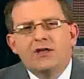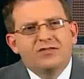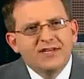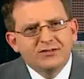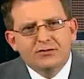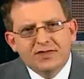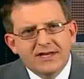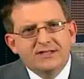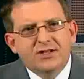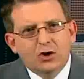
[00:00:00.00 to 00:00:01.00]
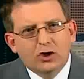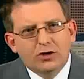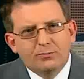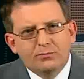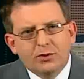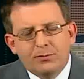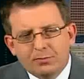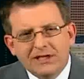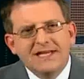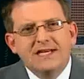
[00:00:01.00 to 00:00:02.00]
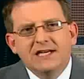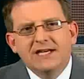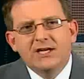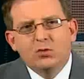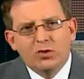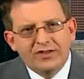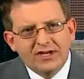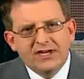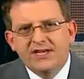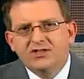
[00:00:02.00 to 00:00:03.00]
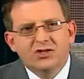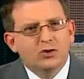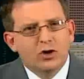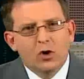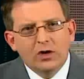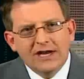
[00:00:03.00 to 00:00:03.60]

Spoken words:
These are things that are completely within his control,